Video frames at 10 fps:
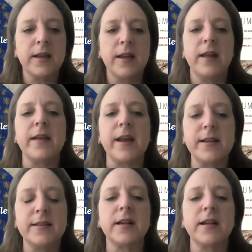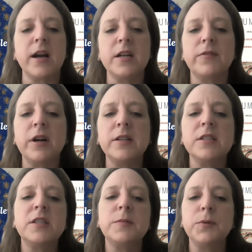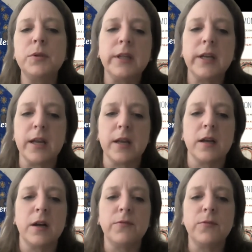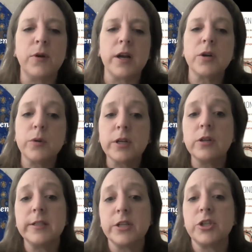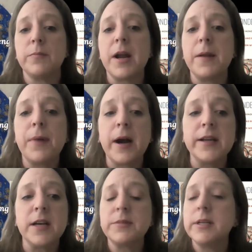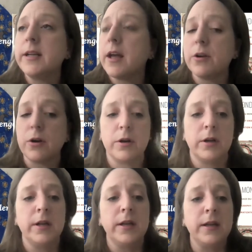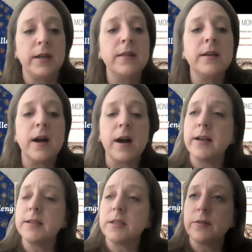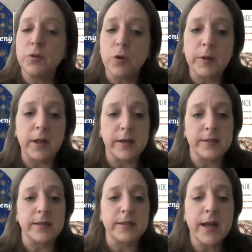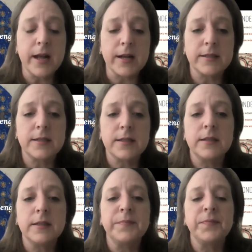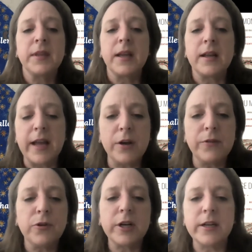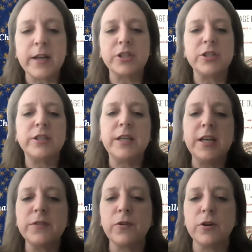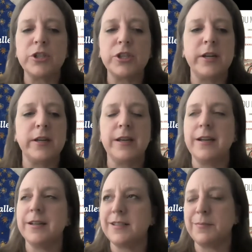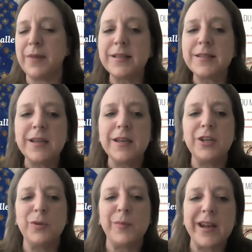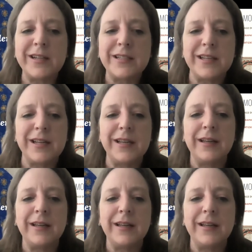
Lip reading: that is a kind of unspooling of what a critical edition might bind up together in the guise of normalizing the text, allowed for a connection to each version in its messy humanity,